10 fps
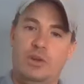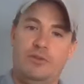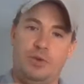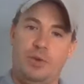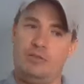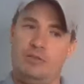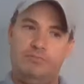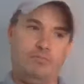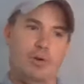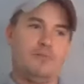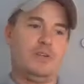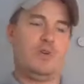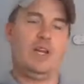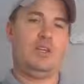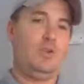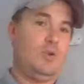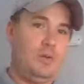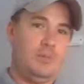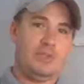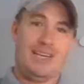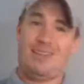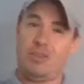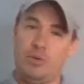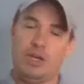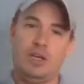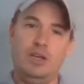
if you had perfect credit, you were almost at 3.